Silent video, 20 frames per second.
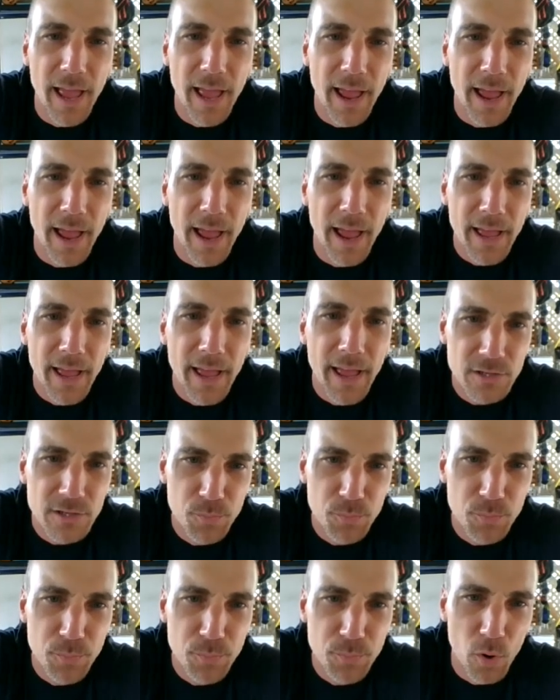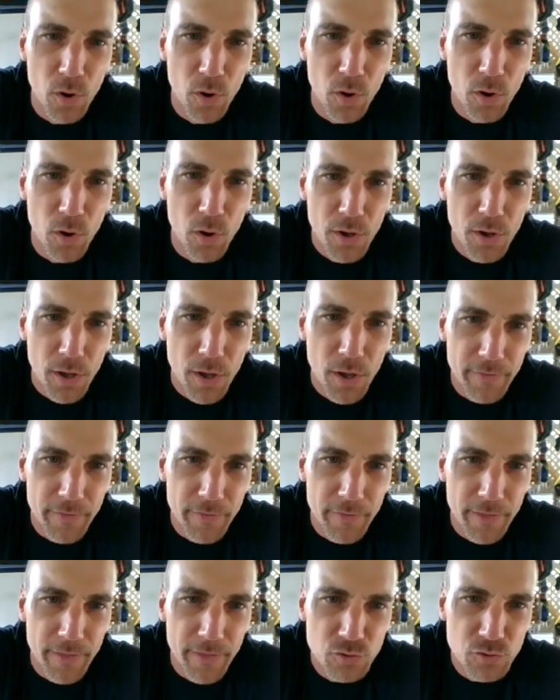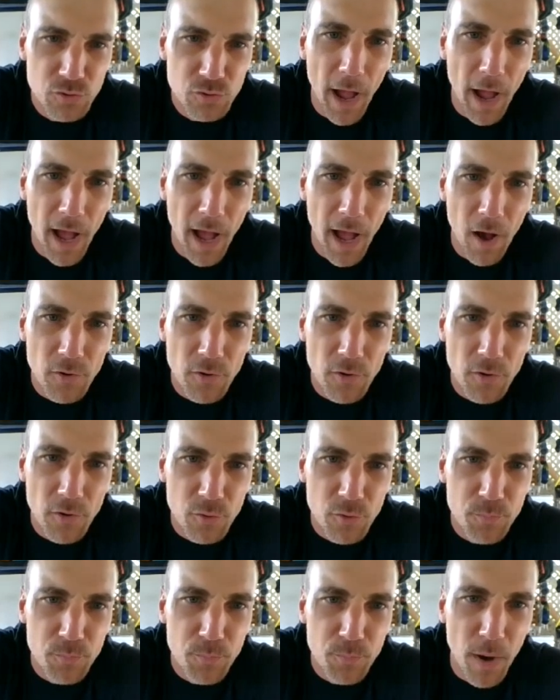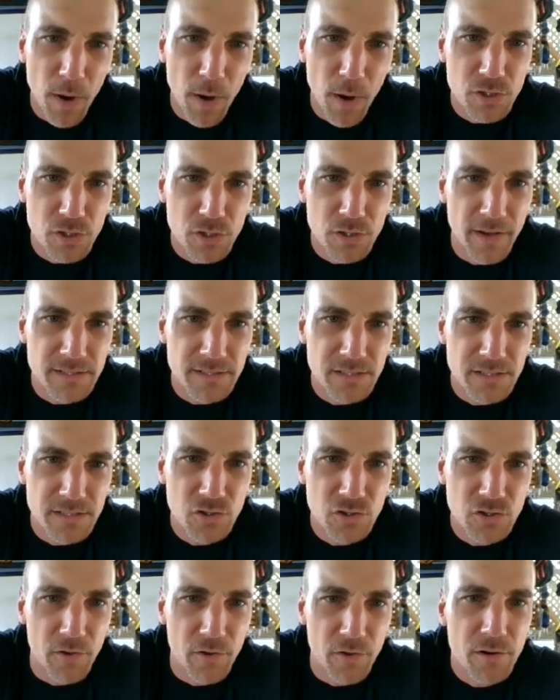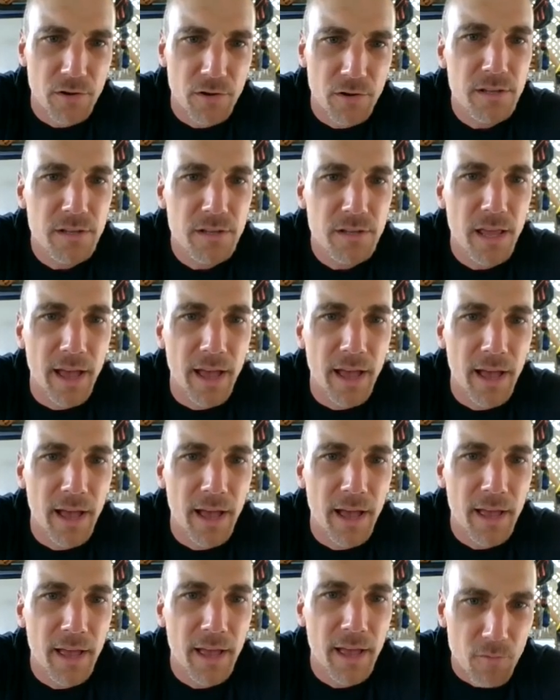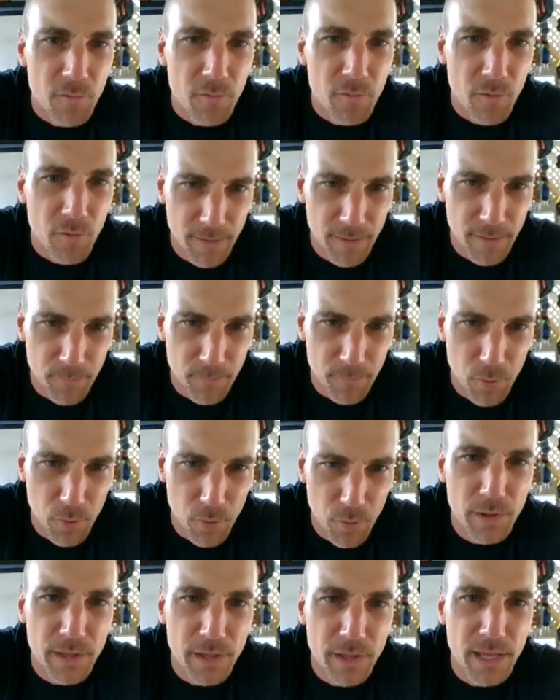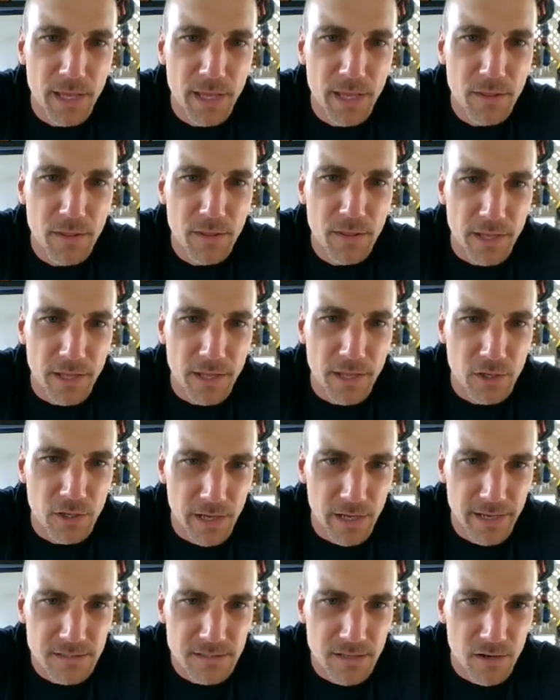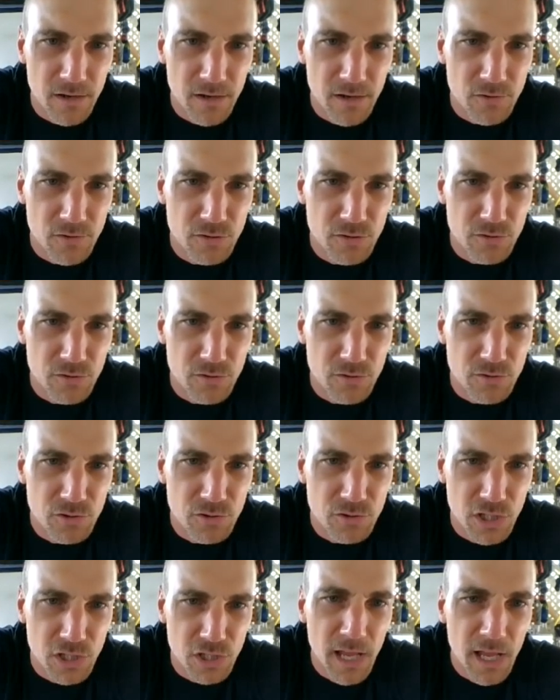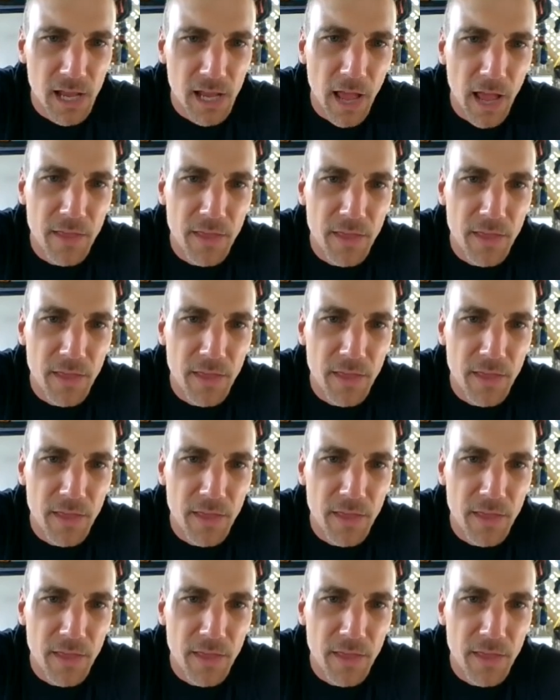as you pull, and then as you go out, your palms are going to face each other. Yeah, right? Pull in like your index knuckle to your cheek, and then